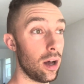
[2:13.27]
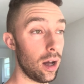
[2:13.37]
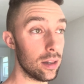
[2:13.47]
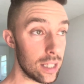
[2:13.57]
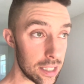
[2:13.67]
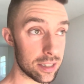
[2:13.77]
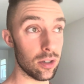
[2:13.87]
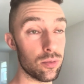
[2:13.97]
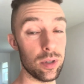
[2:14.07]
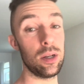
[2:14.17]

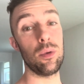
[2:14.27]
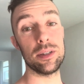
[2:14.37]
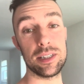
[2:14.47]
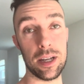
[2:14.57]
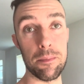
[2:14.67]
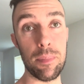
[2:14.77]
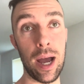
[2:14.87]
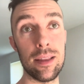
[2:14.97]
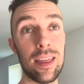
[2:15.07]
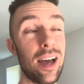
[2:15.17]
Elisa really wants to
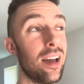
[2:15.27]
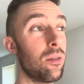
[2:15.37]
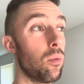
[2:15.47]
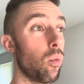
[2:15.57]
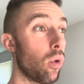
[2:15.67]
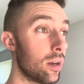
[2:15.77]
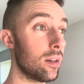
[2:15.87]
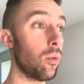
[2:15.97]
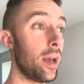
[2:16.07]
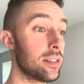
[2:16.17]
combat that, and one of
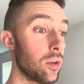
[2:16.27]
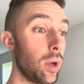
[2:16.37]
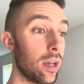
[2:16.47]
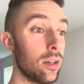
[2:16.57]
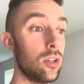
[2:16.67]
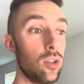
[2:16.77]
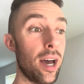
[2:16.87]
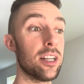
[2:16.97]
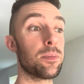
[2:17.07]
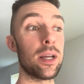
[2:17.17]
the ways that we can do
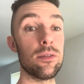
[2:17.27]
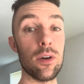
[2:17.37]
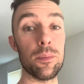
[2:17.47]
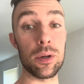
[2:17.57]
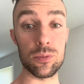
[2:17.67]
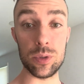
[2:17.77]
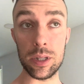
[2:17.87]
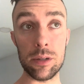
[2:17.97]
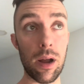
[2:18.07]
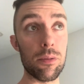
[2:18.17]
that is by developing
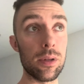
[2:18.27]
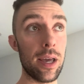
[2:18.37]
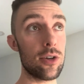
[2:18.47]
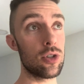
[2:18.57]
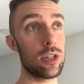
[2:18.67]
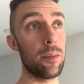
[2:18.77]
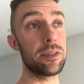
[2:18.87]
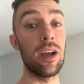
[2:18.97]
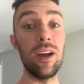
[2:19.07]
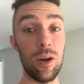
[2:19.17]
really great
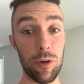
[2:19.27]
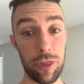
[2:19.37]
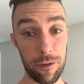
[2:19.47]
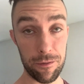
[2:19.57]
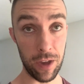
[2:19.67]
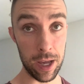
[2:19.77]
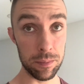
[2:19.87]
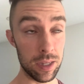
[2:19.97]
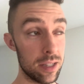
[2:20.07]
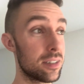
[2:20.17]
relationships with the
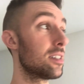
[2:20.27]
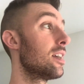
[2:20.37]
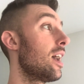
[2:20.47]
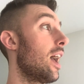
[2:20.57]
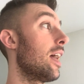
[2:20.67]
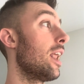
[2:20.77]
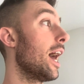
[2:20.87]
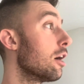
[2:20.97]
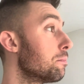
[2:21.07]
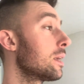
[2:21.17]
families and
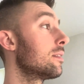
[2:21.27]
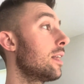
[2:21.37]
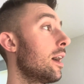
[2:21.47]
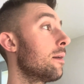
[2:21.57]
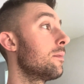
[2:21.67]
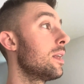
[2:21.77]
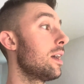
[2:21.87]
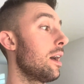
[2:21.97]
helping them